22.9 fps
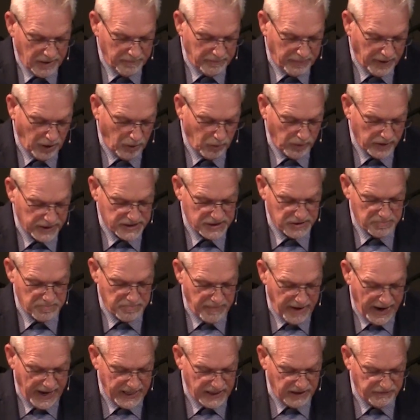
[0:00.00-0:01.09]
but was
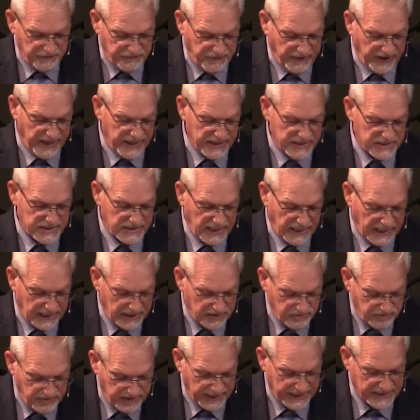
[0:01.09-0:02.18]
manifest
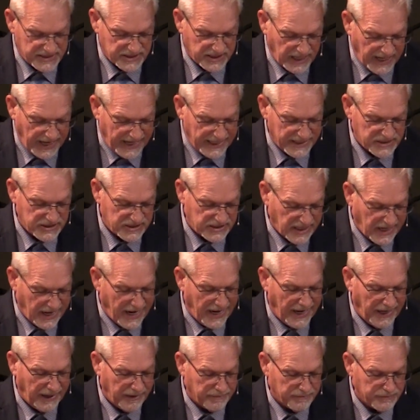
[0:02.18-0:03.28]
in these last
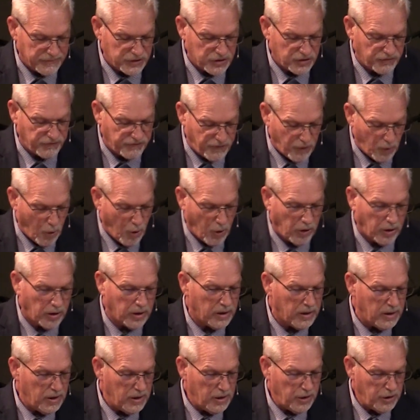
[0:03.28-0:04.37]
times for
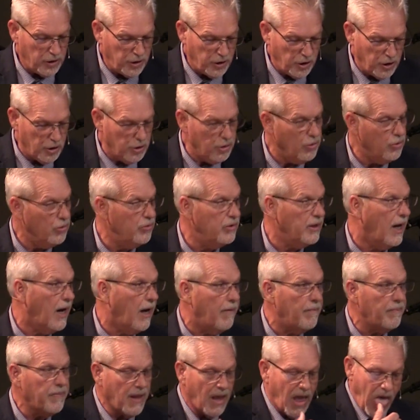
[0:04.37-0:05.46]
you.
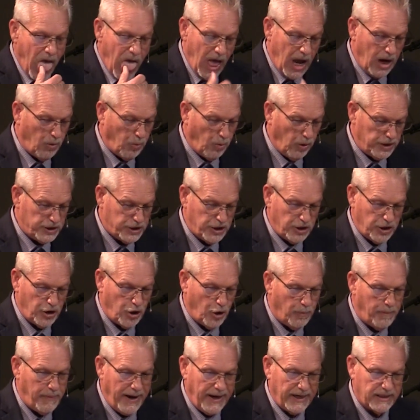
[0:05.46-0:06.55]
Now, I want you to
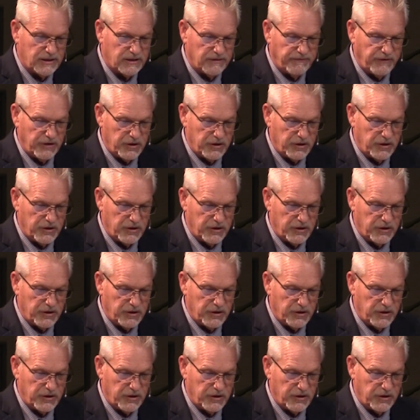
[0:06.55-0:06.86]
go back to